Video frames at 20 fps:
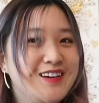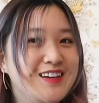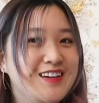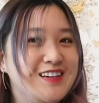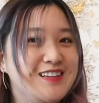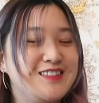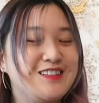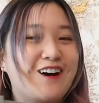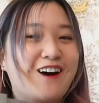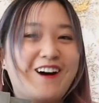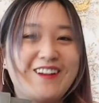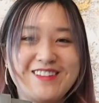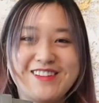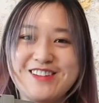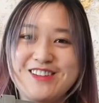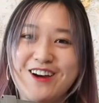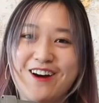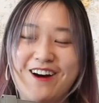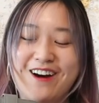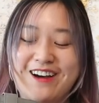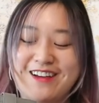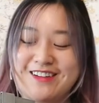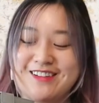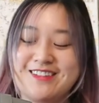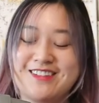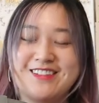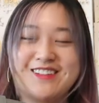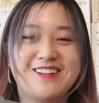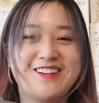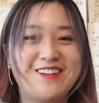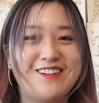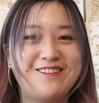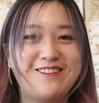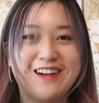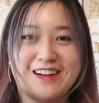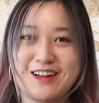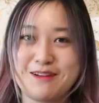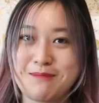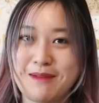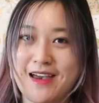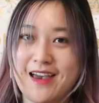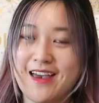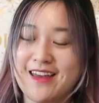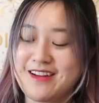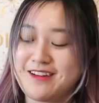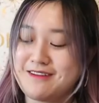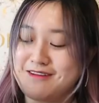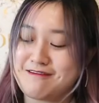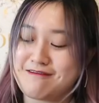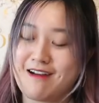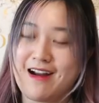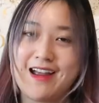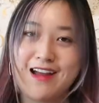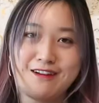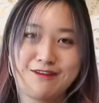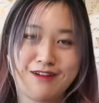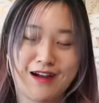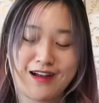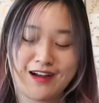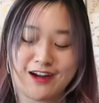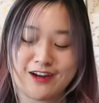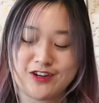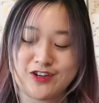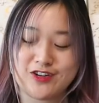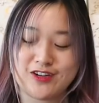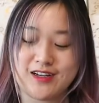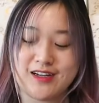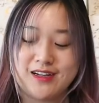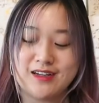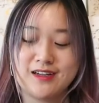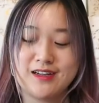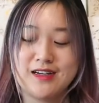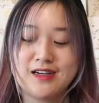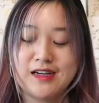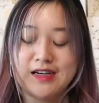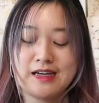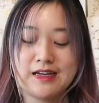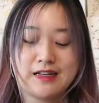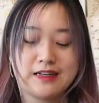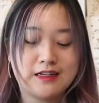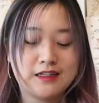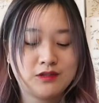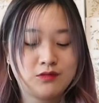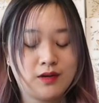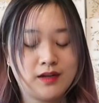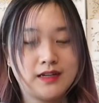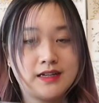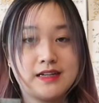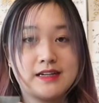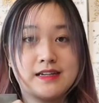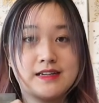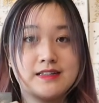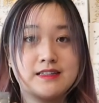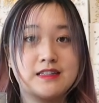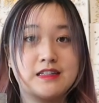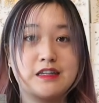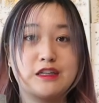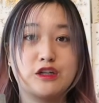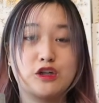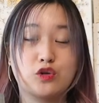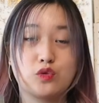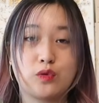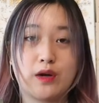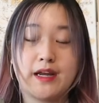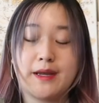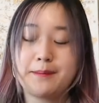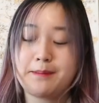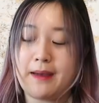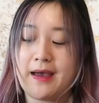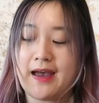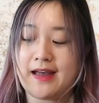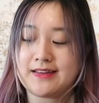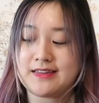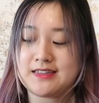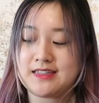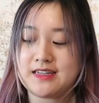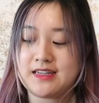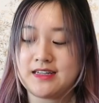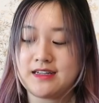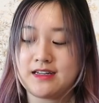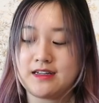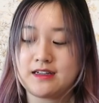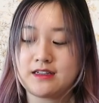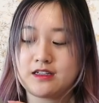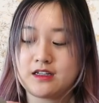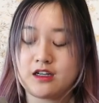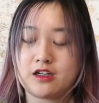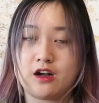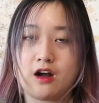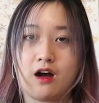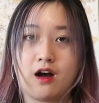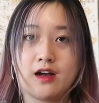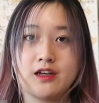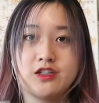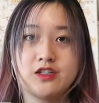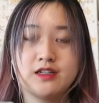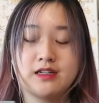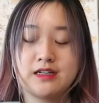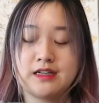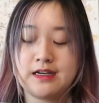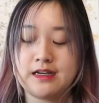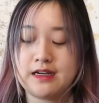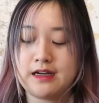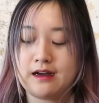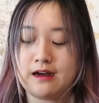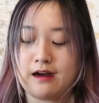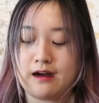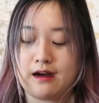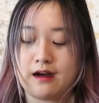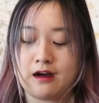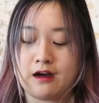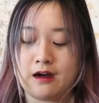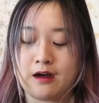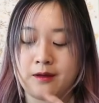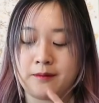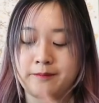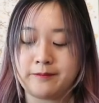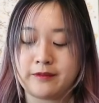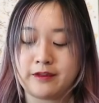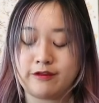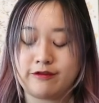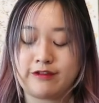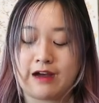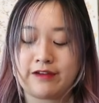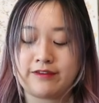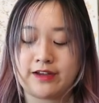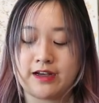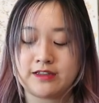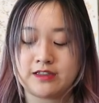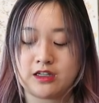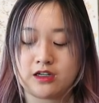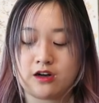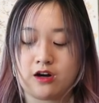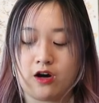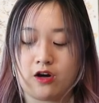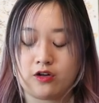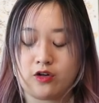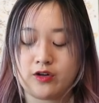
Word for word: is on the dot, recommend, right at 500. This one is the gray patent canage 5 Gusset card